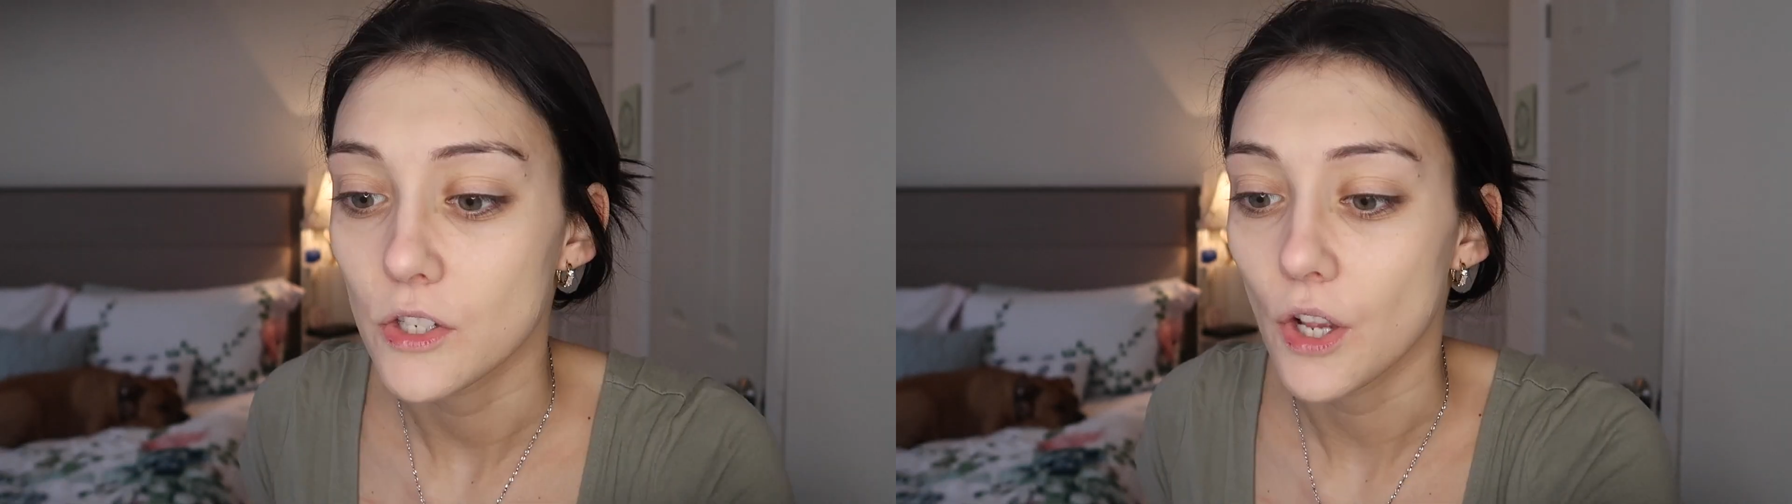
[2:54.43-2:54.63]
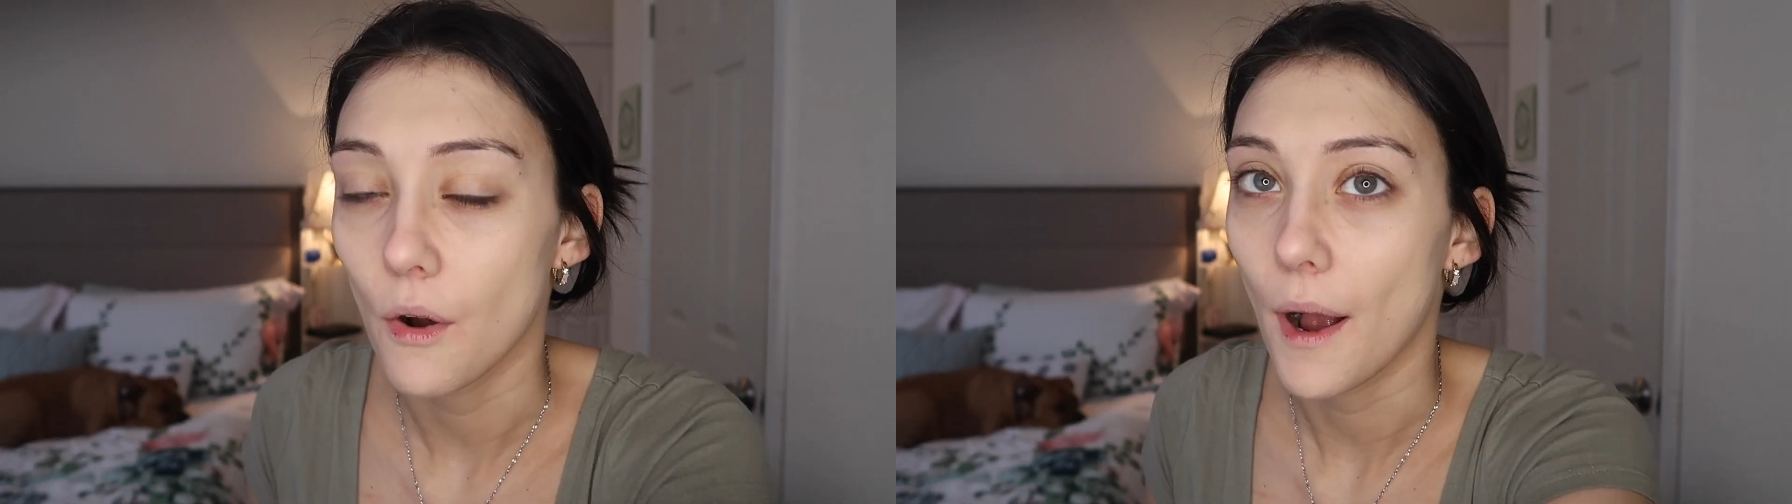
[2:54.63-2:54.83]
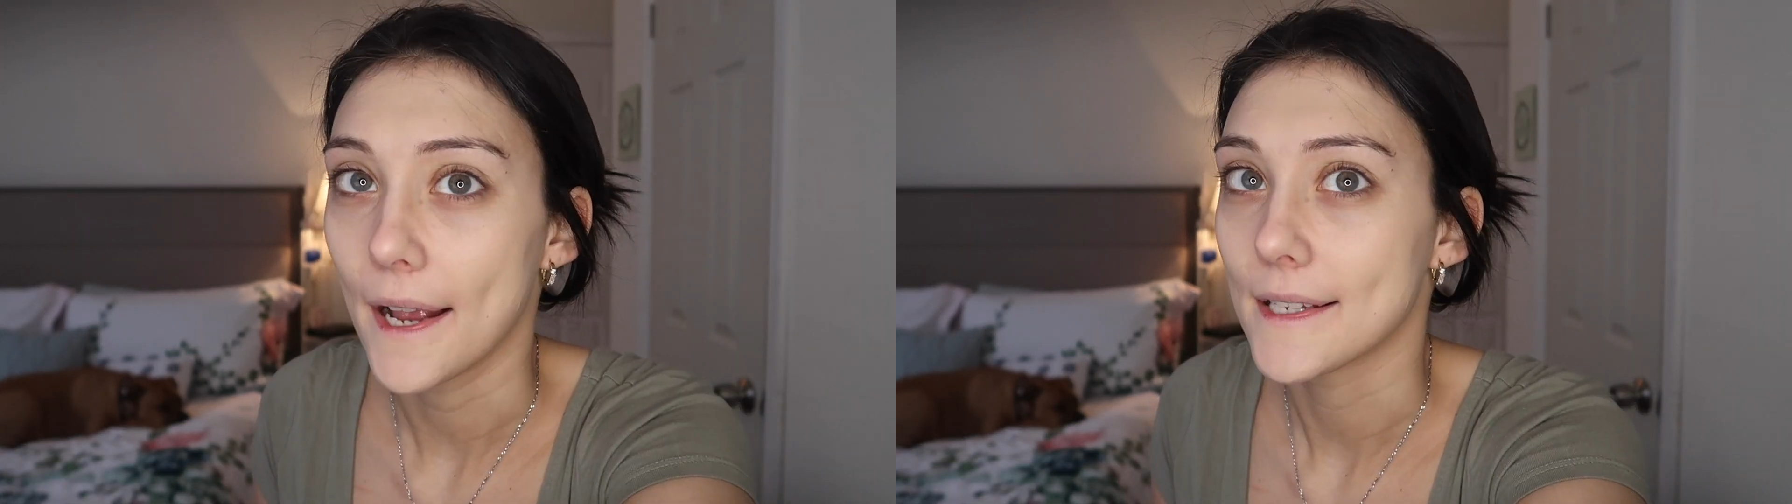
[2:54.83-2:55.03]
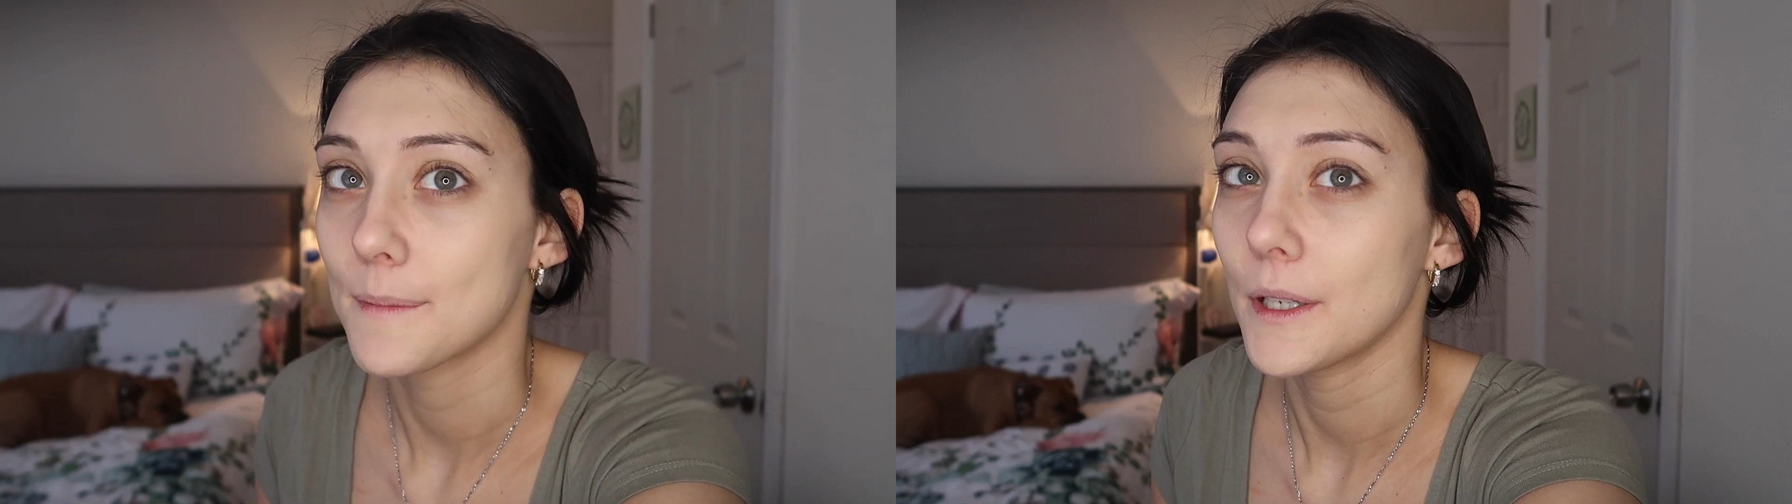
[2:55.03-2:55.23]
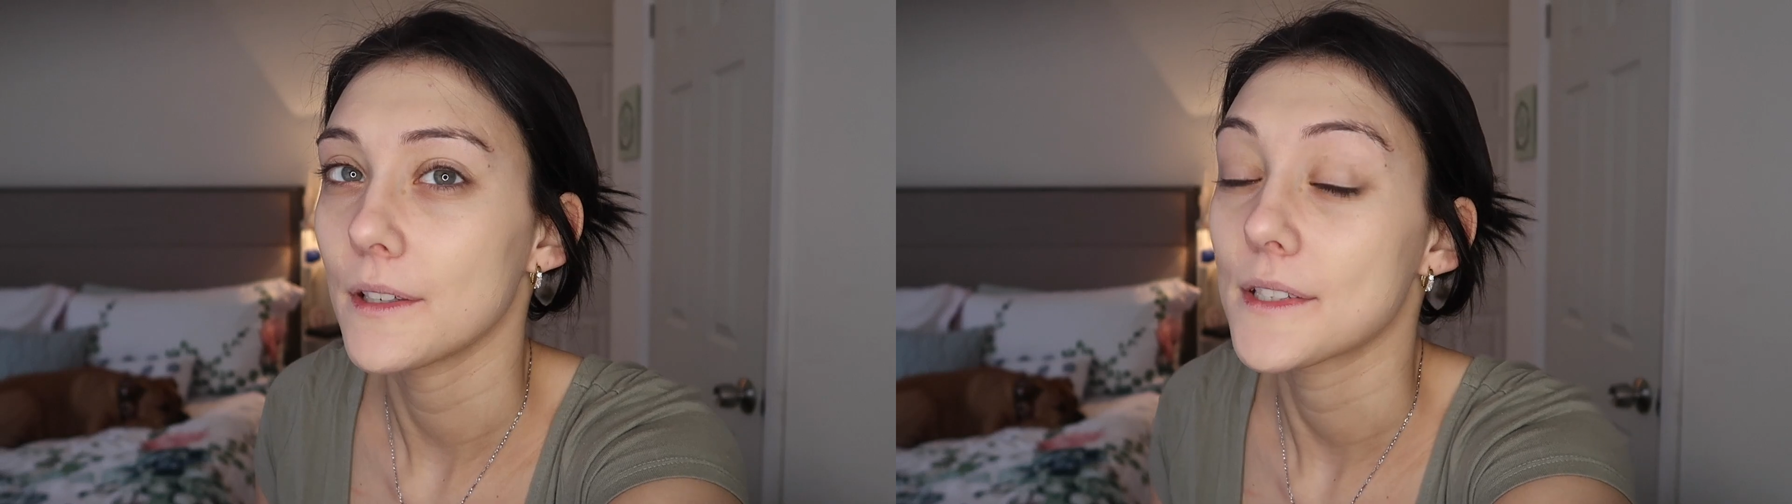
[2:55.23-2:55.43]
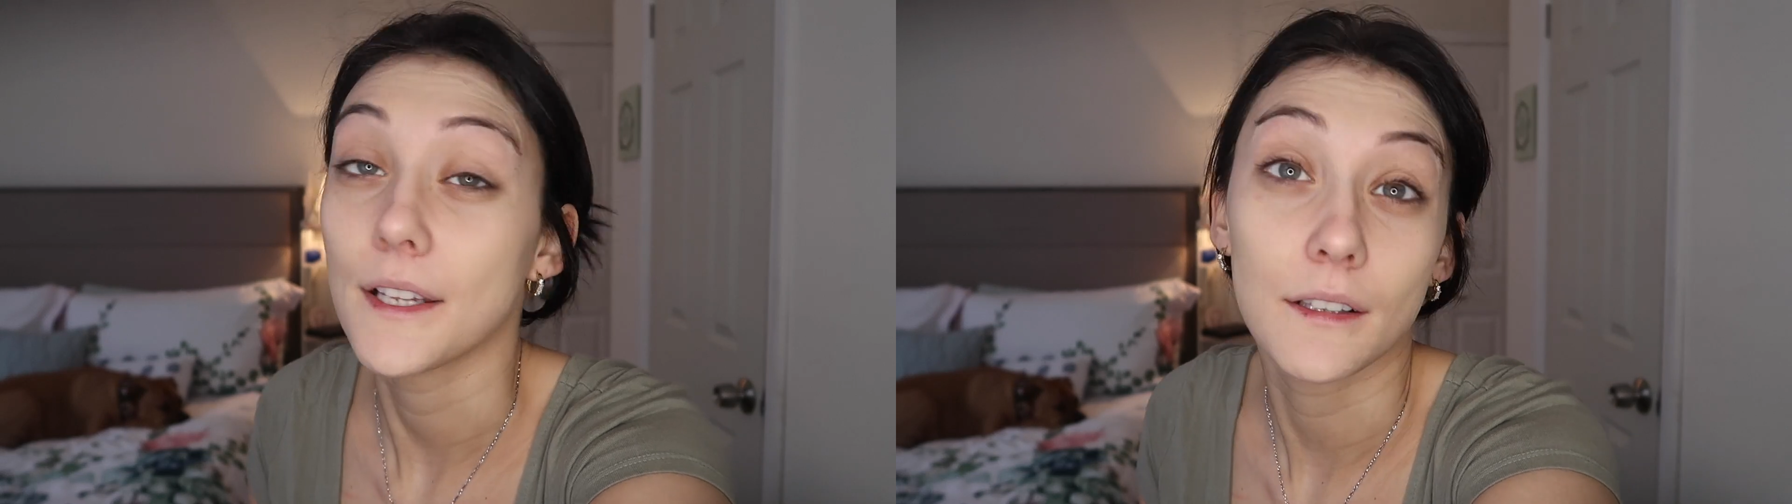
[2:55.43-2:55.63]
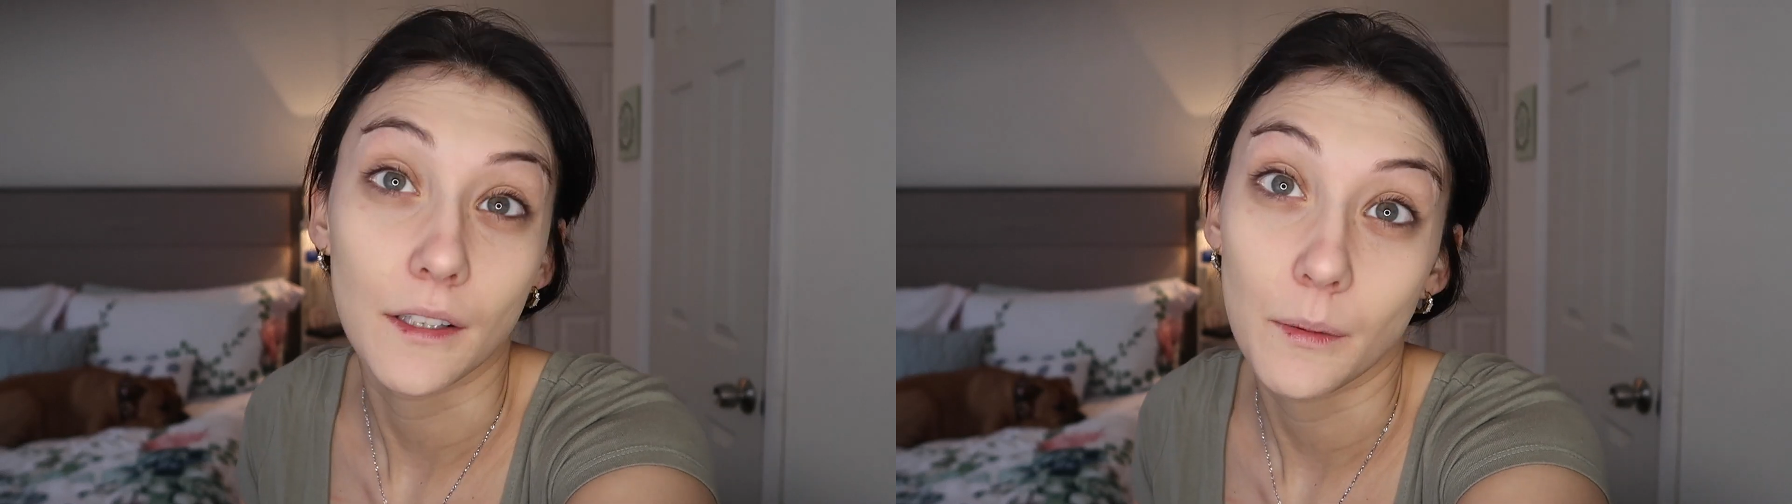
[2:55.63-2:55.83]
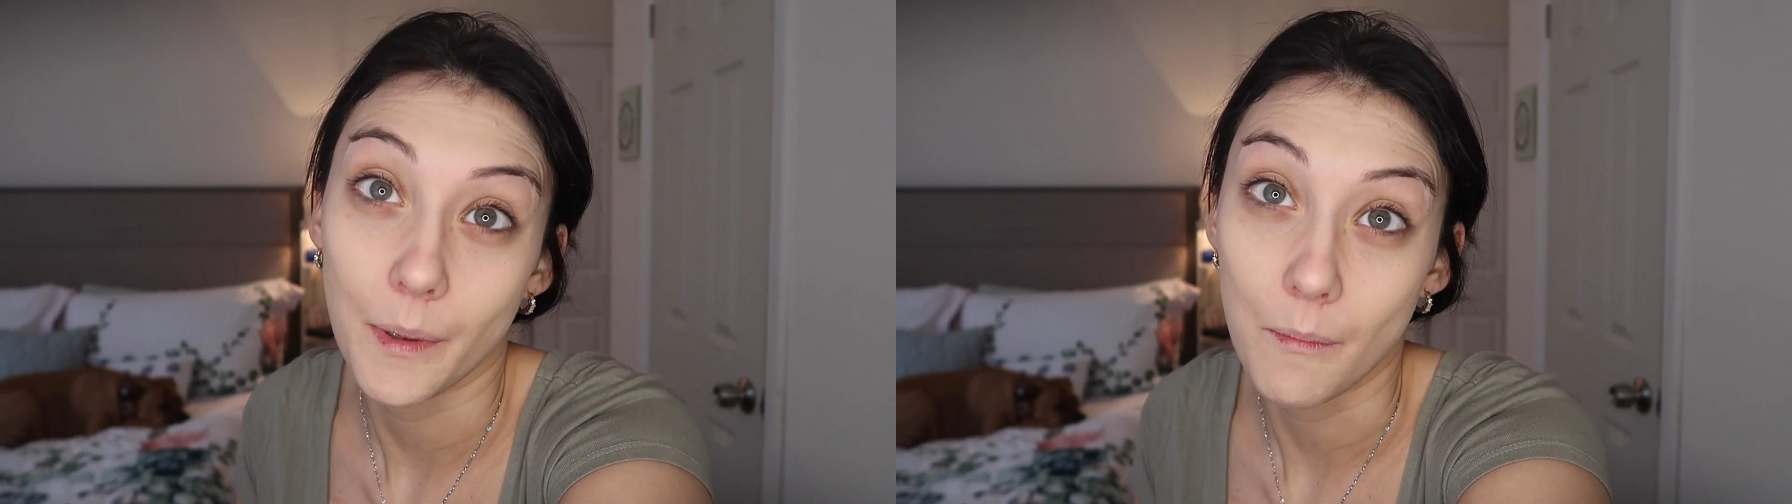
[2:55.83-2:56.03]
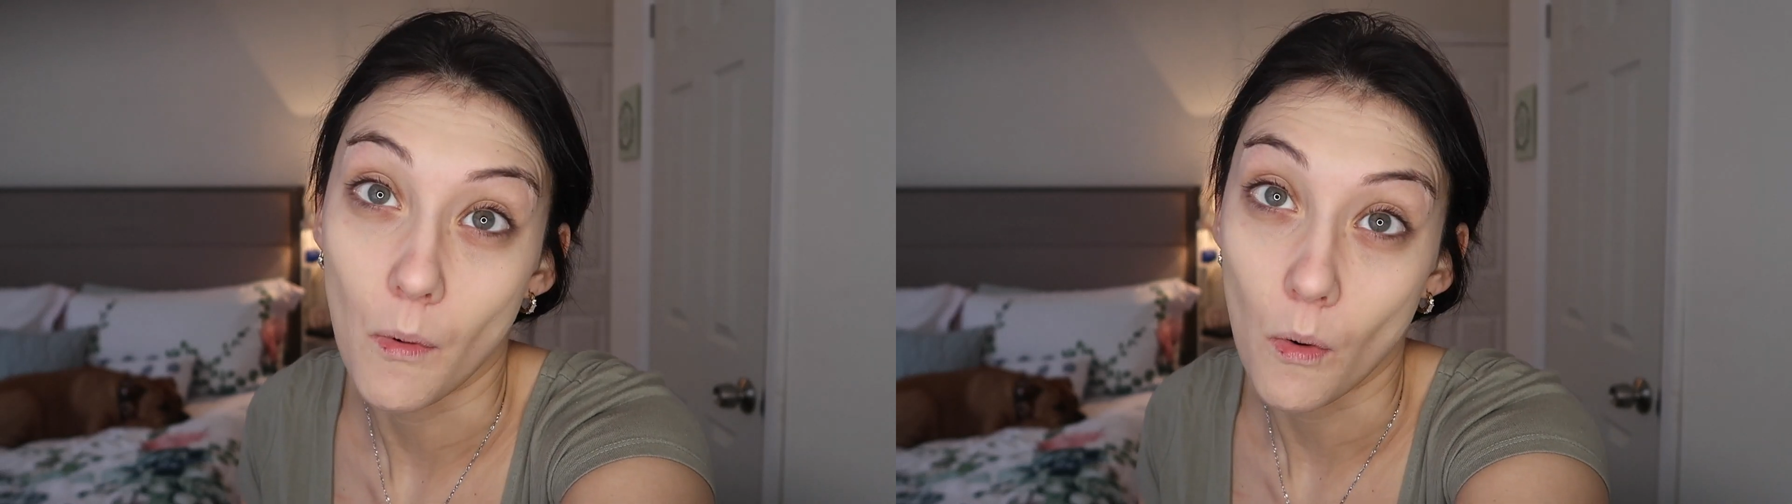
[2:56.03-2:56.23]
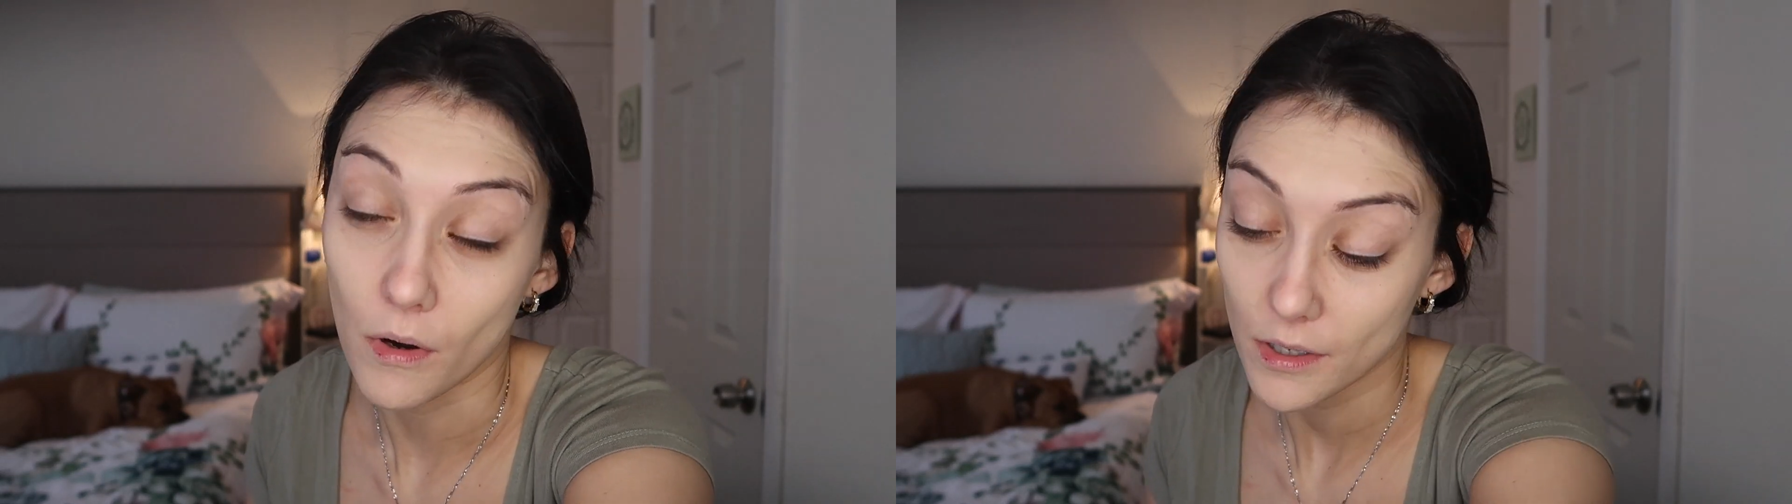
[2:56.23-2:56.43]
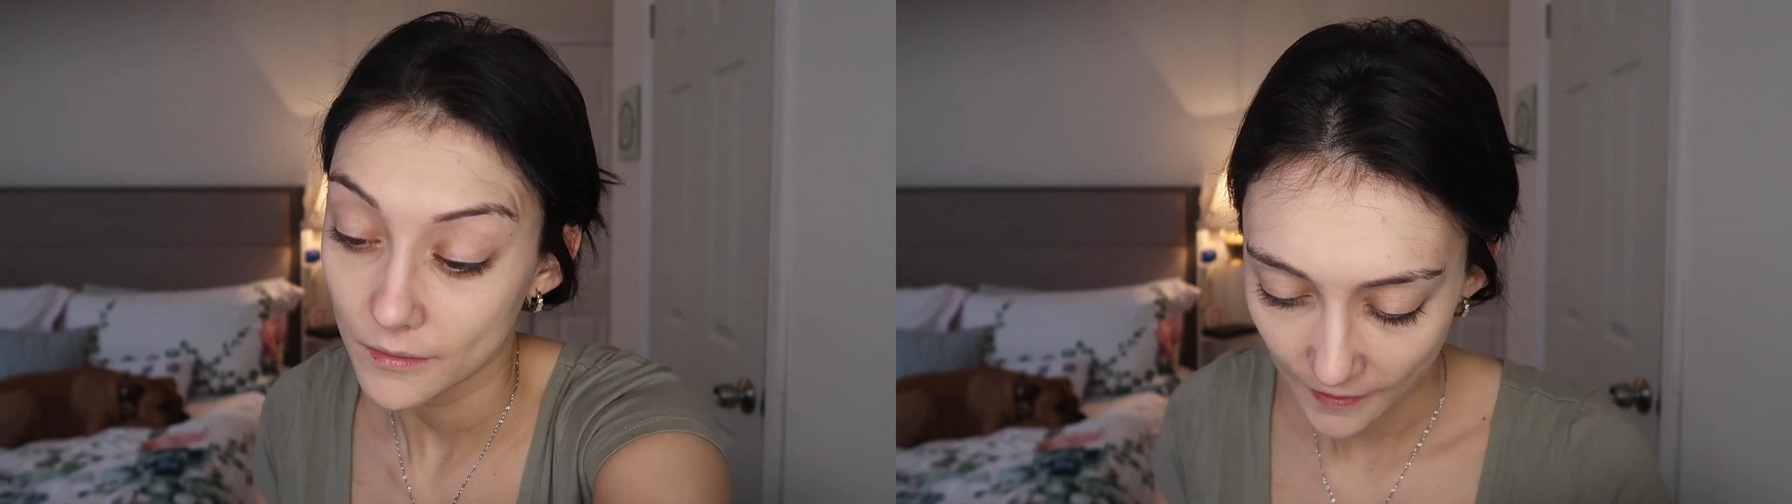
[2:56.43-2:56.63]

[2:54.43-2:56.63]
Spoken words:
so I experienced it a little bit more.